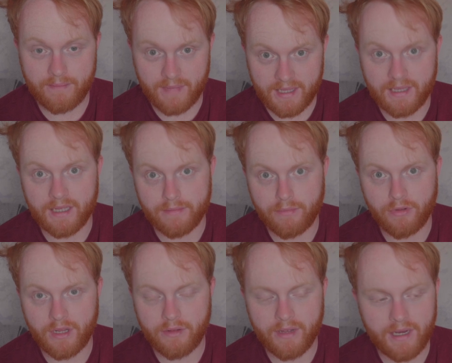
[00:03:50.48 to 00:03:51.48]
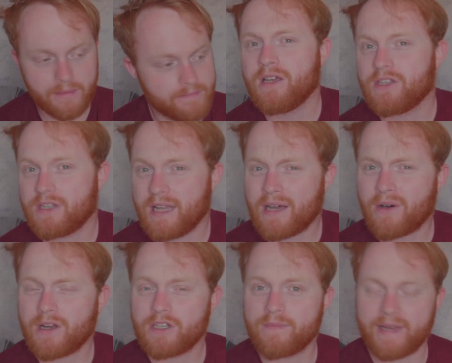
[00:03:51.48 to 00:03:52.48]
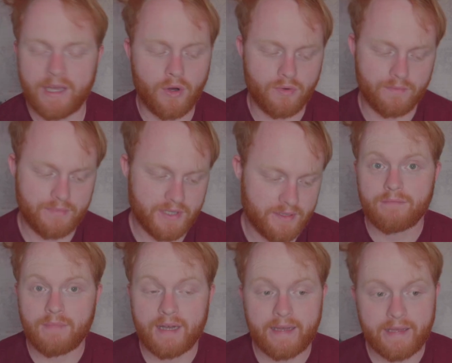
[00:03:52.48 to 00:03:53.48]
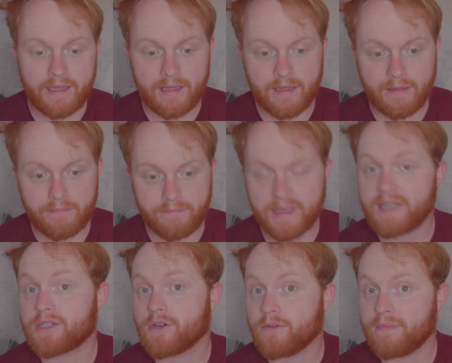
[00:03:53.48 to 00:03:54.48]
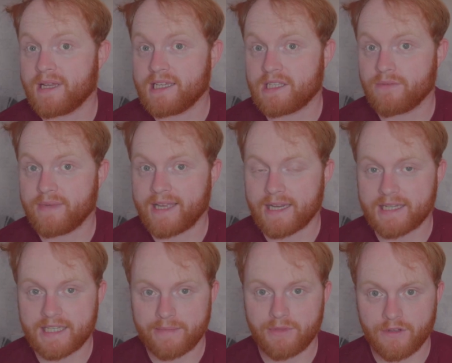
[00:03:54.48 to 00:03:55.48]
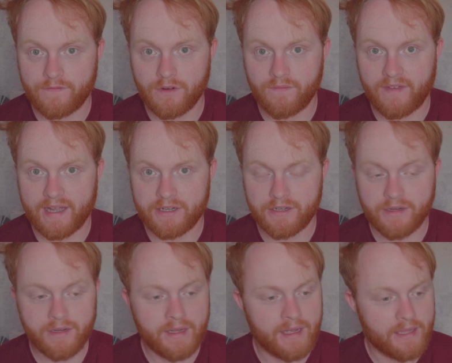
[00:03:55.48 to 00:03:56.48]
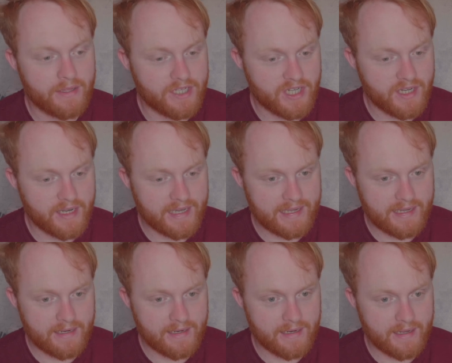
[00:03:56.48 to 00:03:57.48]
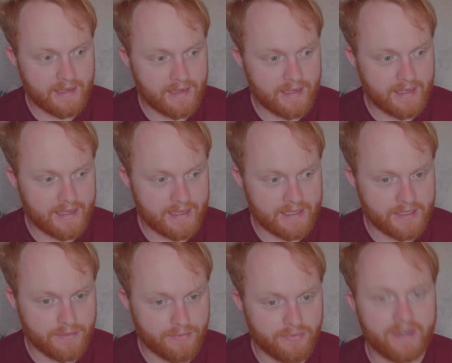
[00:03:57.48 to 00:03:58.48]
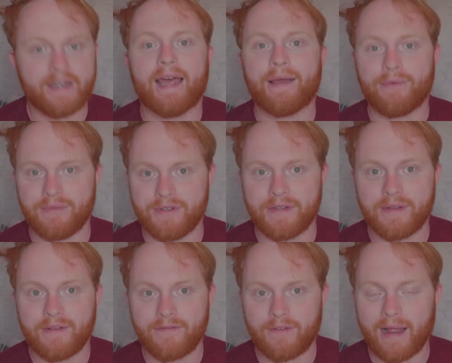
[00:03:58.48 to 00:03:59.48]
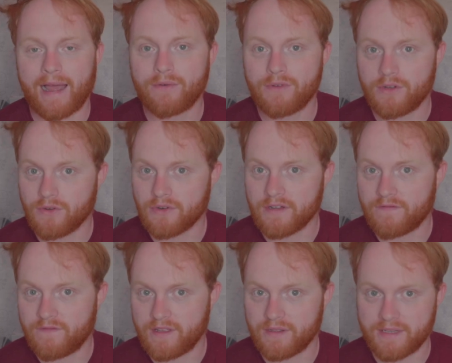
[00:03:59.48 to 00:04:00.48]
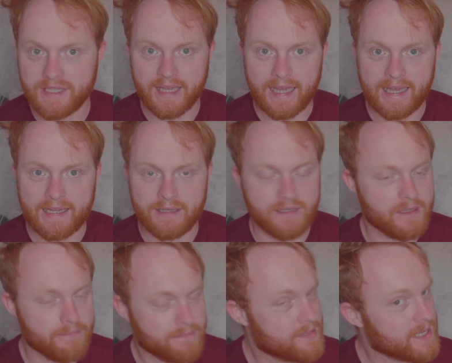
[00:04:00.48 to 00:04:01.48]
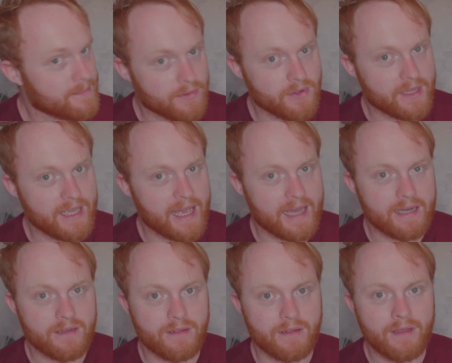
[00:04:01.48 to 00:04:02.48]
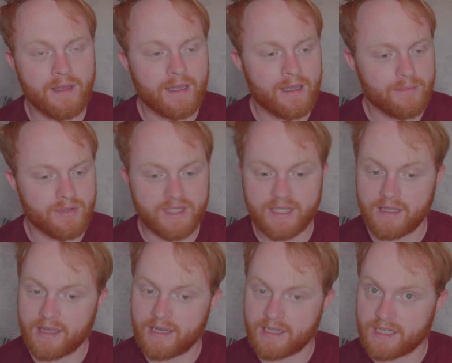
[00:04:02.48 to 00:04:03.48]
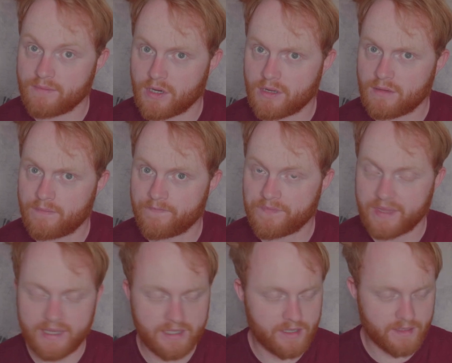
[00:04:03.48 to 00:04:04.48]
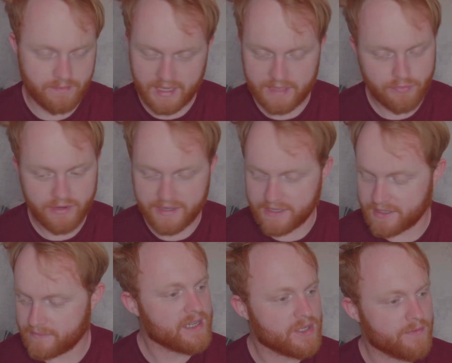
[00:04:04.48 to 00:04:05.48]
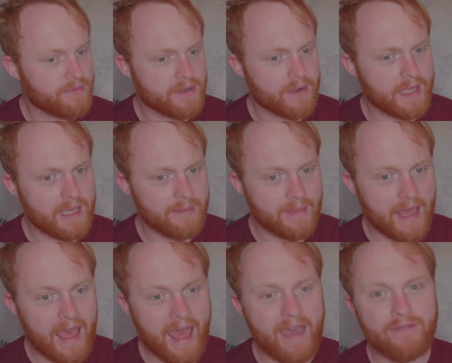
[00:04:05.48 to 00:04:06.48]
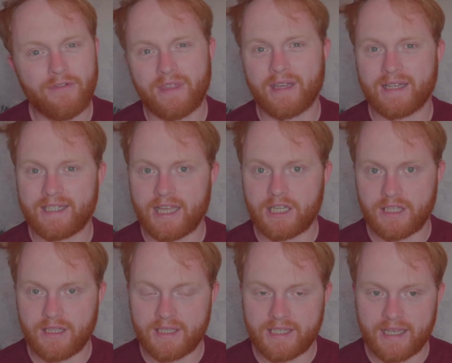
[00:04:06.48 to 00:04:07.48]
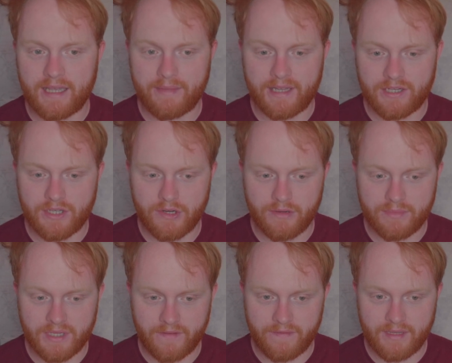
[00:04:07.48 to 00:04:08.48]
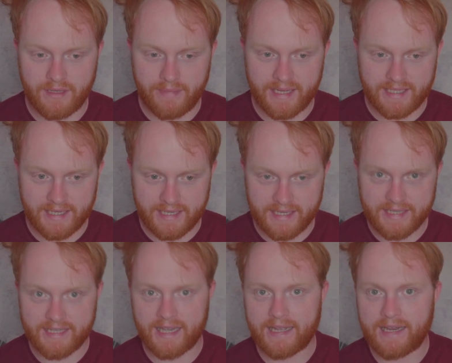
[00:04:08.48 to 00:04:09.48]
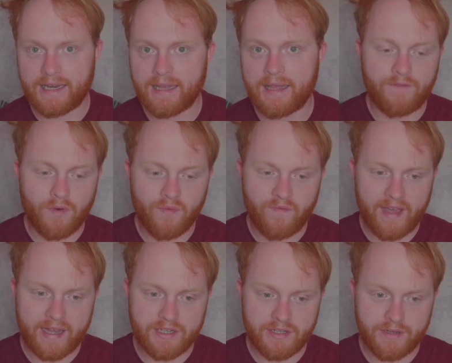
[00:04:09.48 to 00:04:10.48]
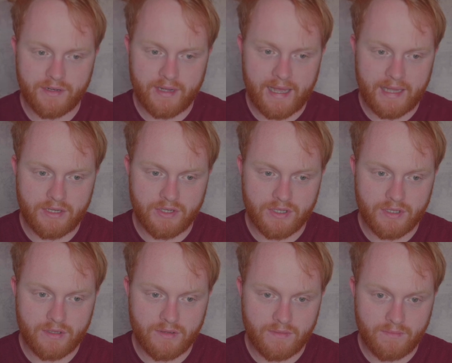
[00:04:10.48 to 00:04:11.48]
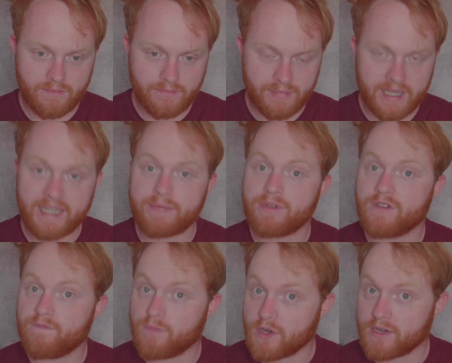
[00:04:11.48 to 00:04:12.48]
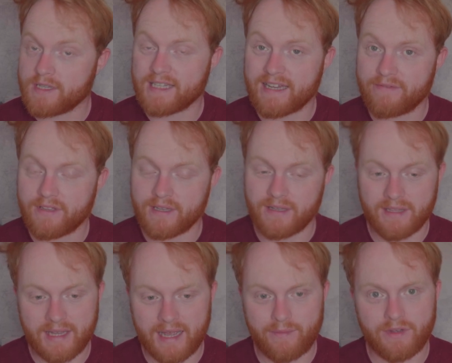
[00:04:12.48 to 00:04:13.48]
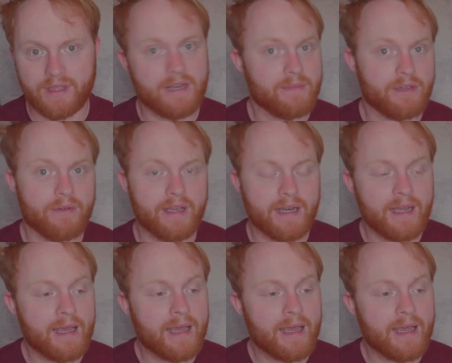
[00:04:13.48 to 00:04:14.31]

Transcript: I think it'd be pretty great. So now onto my hopes. My biggest hope is that we get a similar form factor. The G9 is renowned for how good it feels hand. The big bulky handle, but still kind of small, it's brilliant. So if we could keep everything essentially the same in terms of the basic design, form factor, and just placement of buttons and everything on the camera, that'd be great.